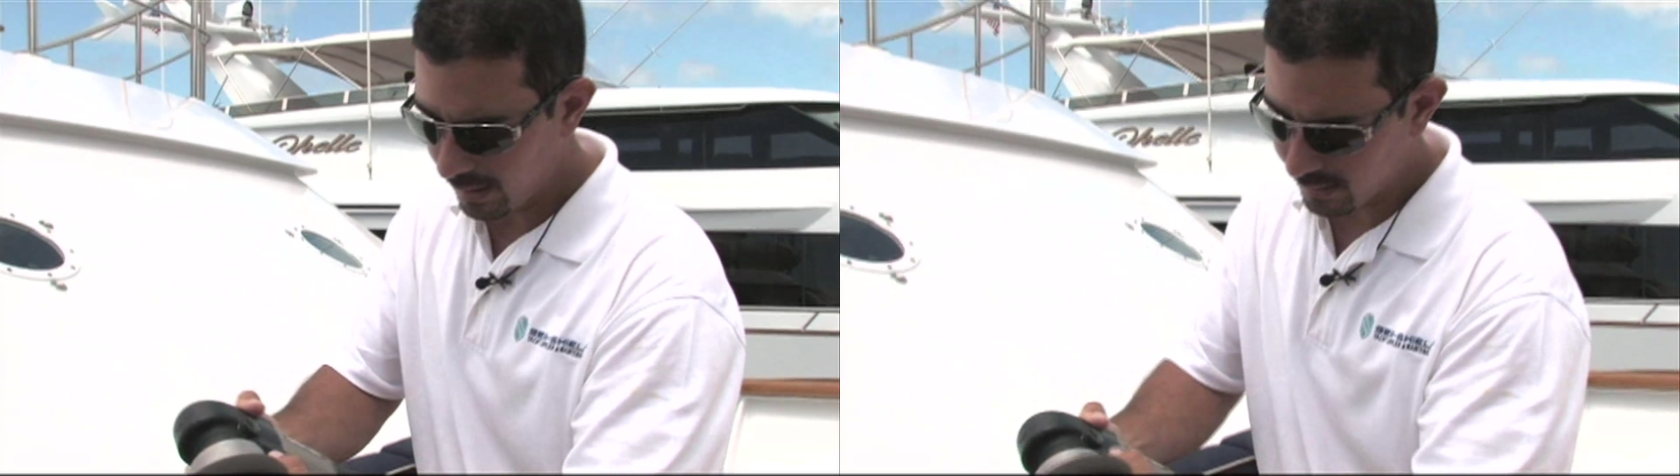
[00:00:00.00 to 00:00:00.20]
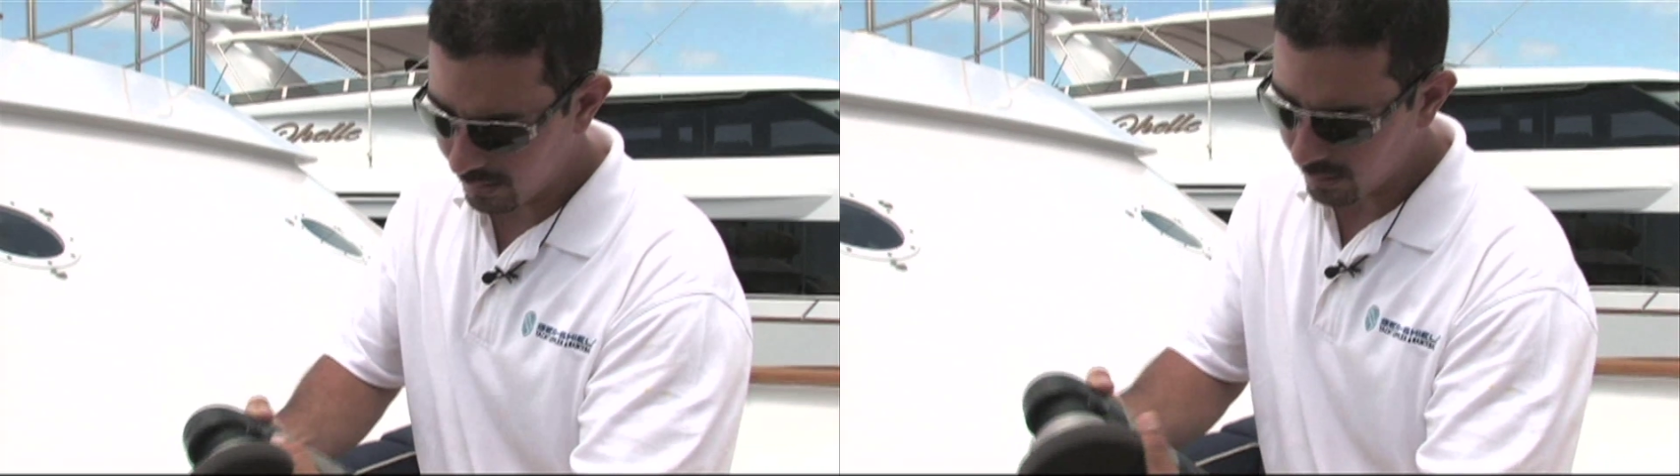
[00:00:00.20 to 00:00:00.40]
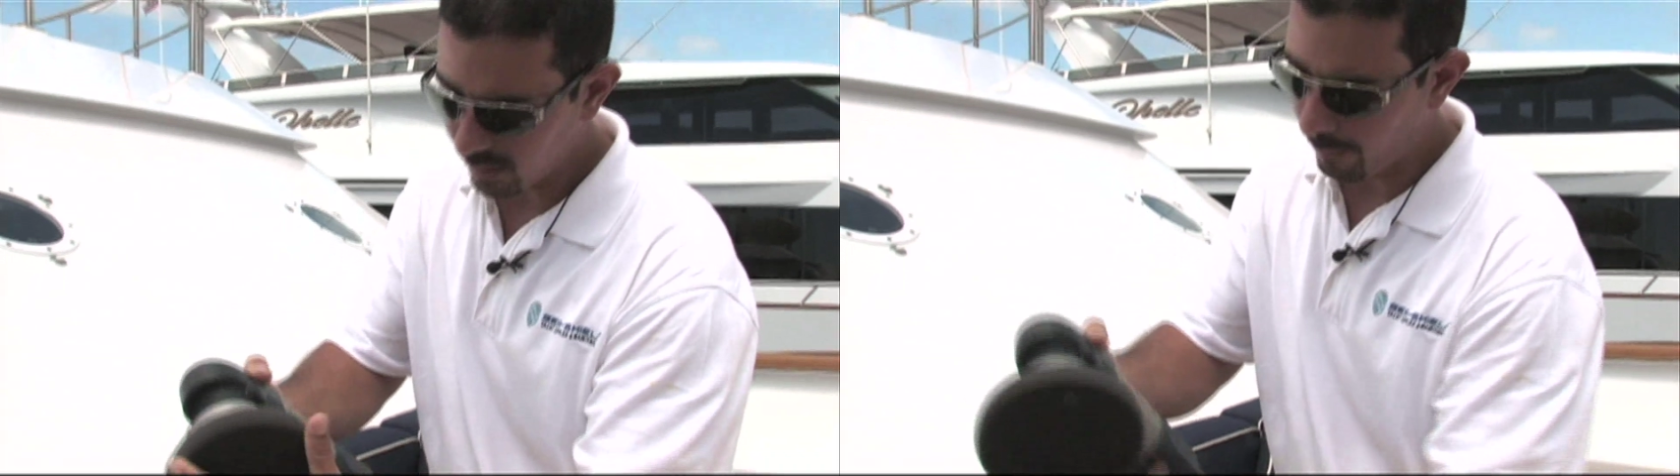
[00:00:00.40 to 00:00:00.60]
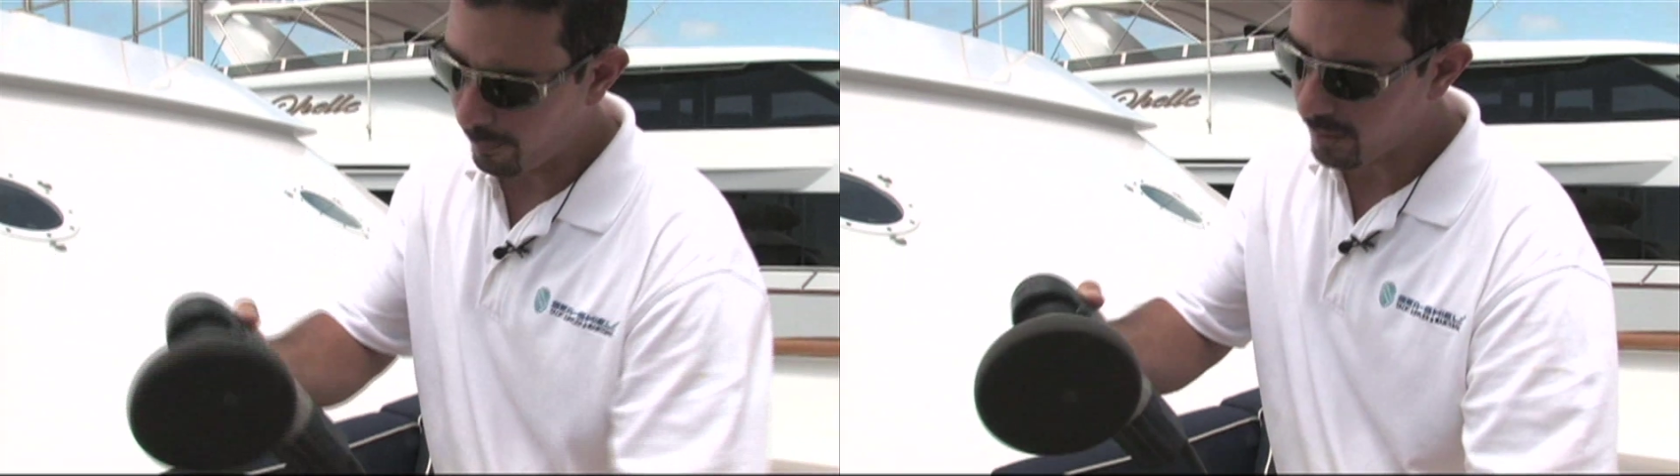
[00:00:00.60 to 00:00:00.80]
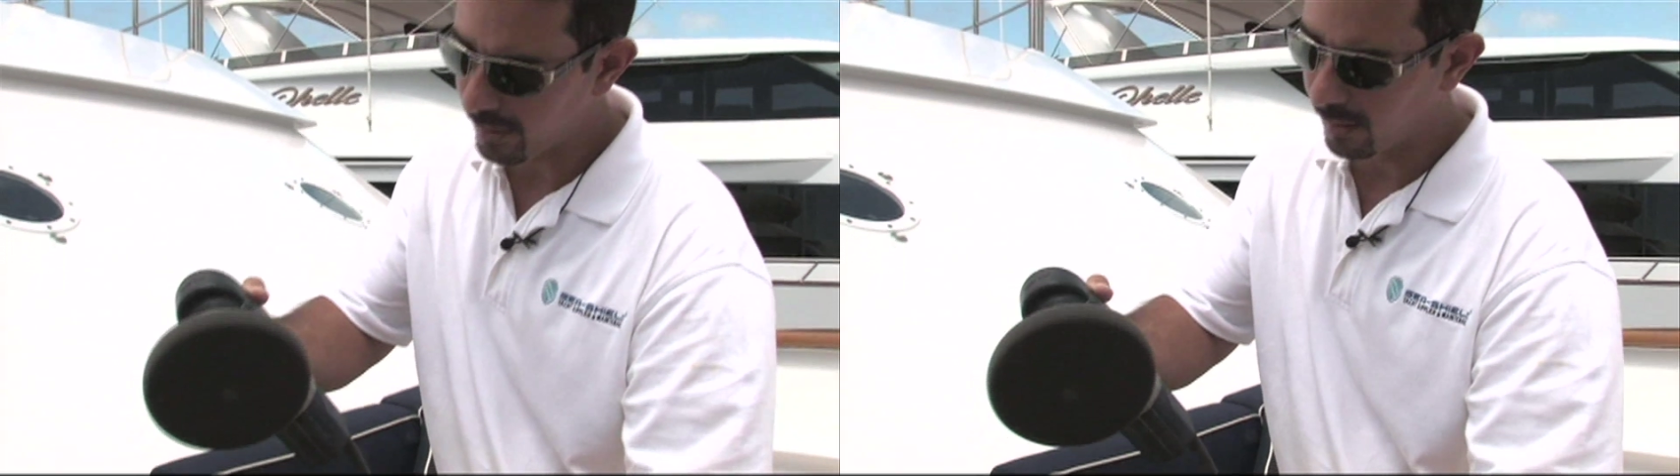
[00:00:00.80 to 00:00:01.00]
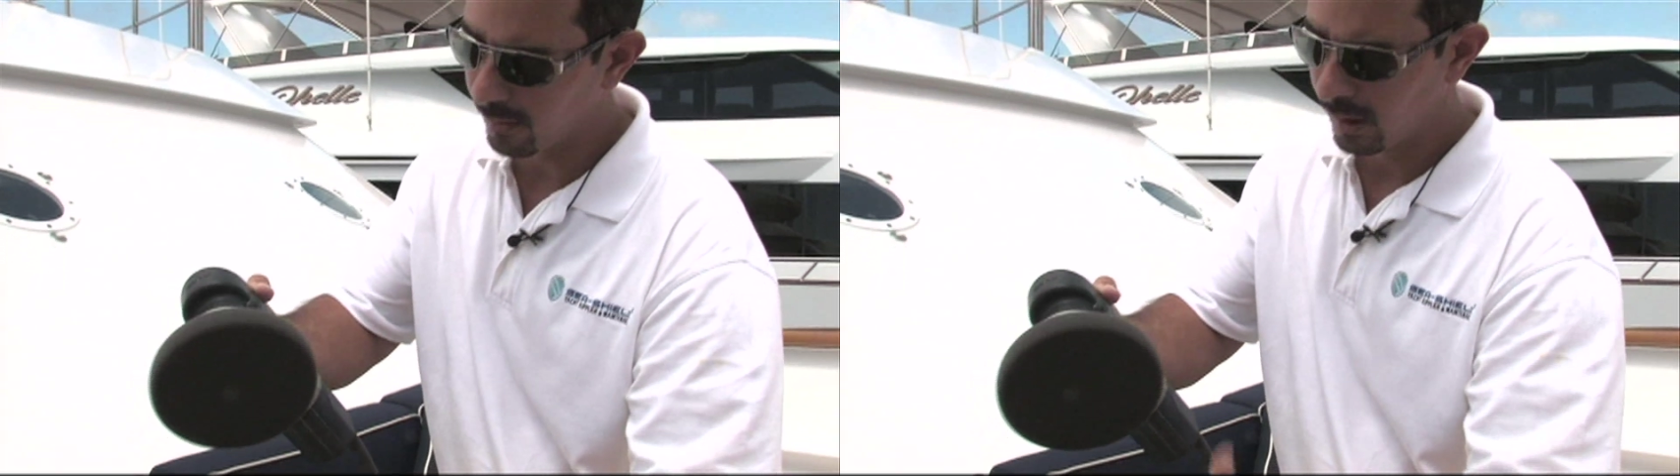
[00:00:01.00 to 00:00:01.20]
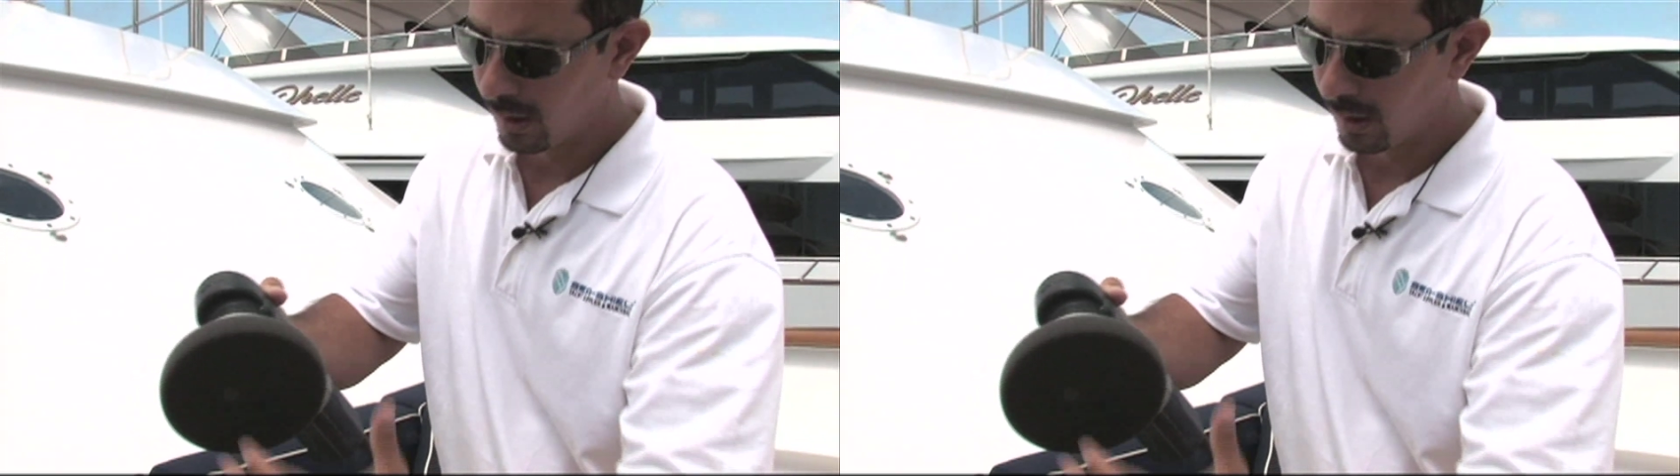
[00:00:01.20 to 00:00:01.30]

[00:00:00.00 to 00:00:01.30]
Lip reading: and it stays on a bearing.